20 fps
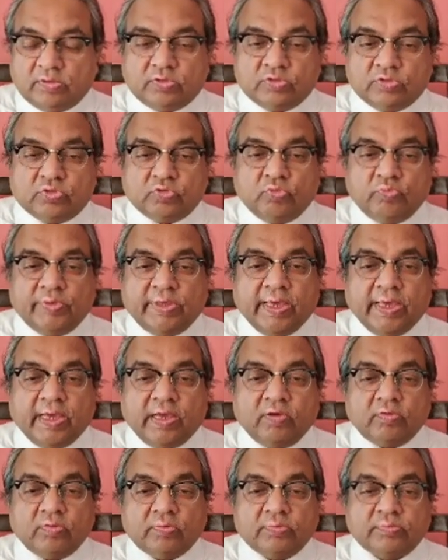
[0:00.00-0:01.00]
So we
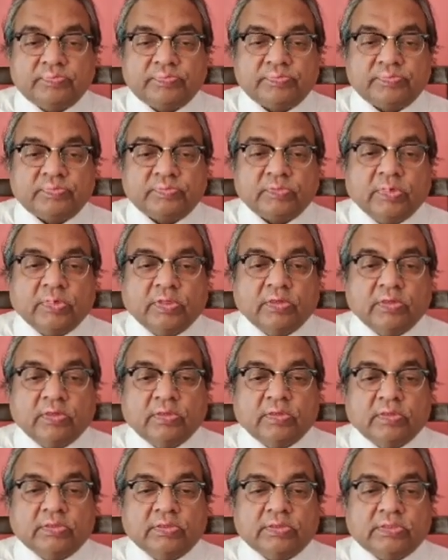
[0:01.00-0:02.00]
have
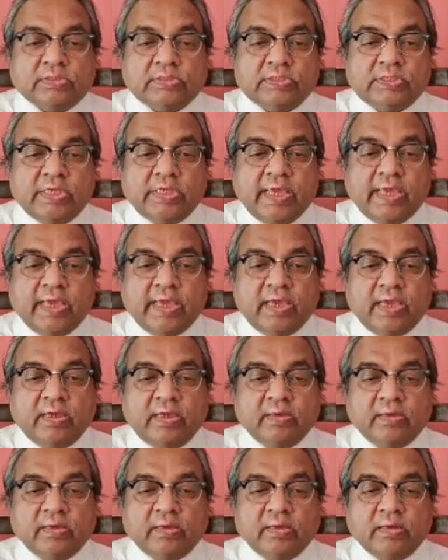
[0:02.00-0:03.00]
Ca
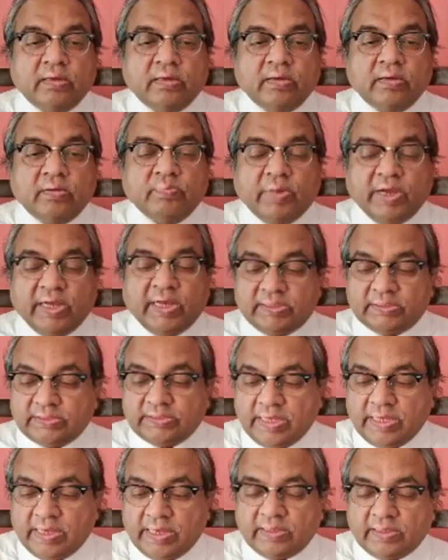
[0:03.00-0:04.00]
by
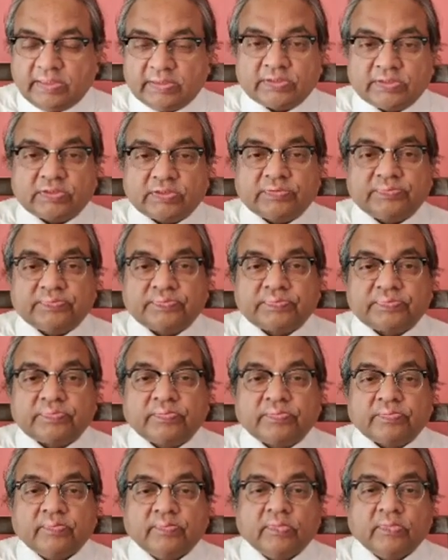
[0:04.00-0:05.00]
Cas.
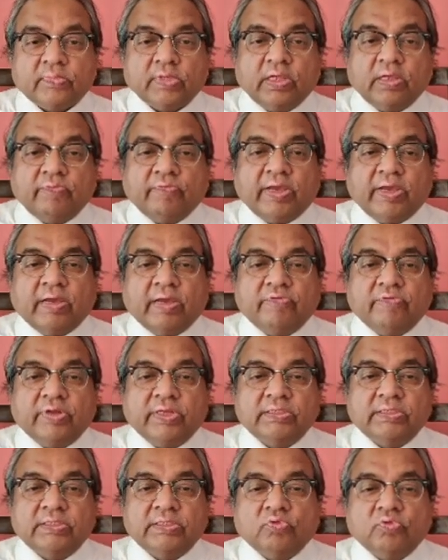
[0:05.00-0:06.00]
If I
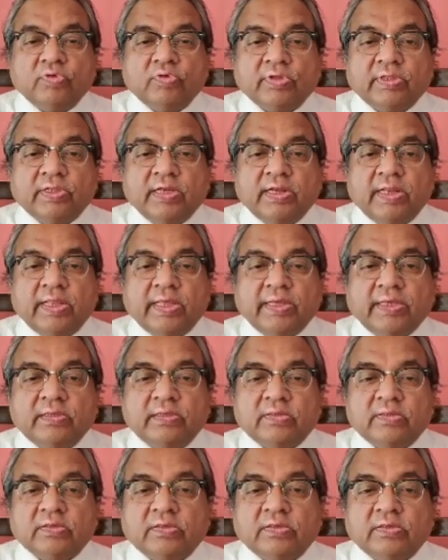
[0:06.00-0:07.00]
average it over the
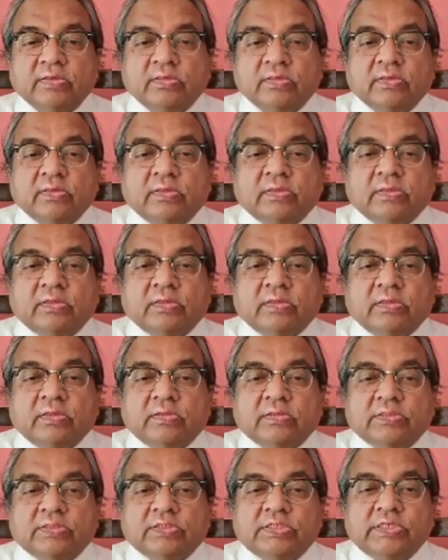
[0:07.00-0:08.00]
length,
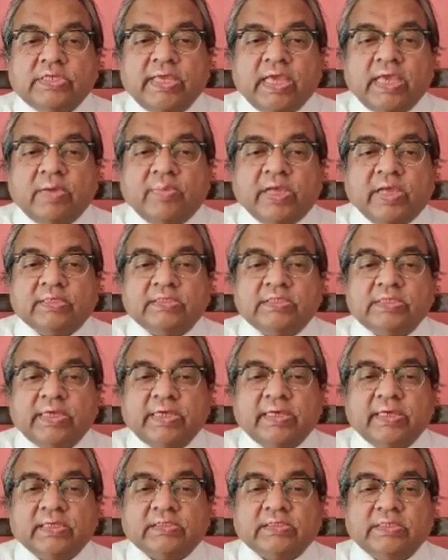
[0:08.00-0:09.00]
Ca by
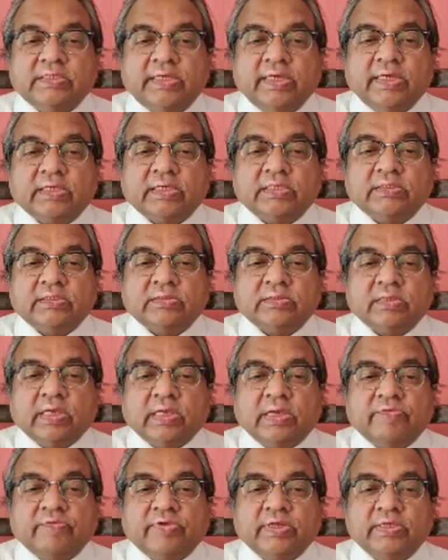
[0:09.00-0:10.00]
Cas dx
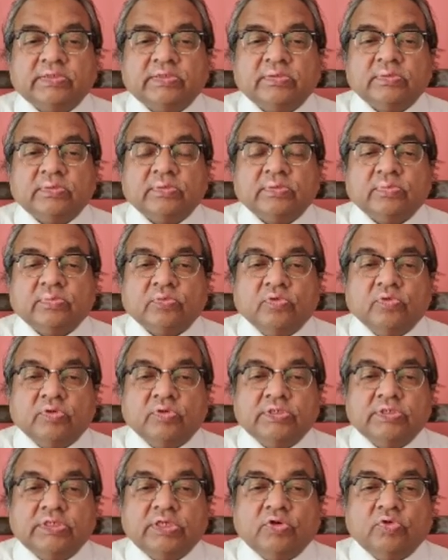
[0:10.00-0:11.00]
average
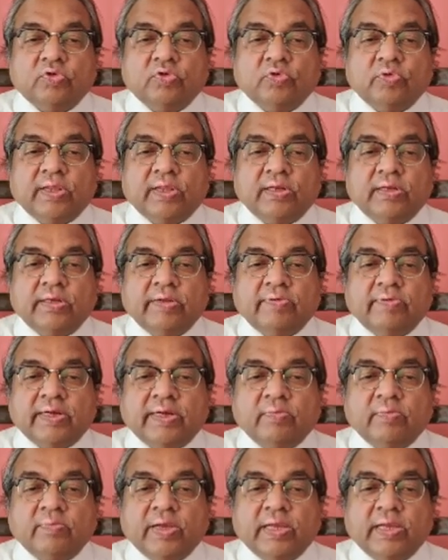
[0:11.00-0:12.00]
over 0 to L
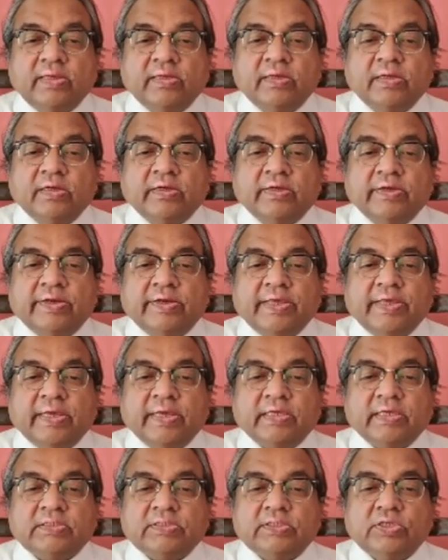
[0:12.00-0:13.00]
divided by
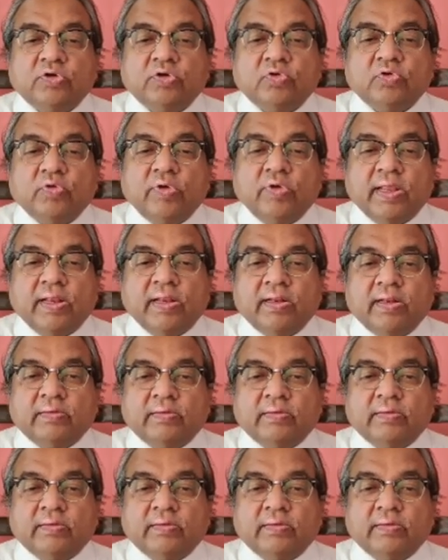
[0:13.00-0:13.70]
dx 0 to L.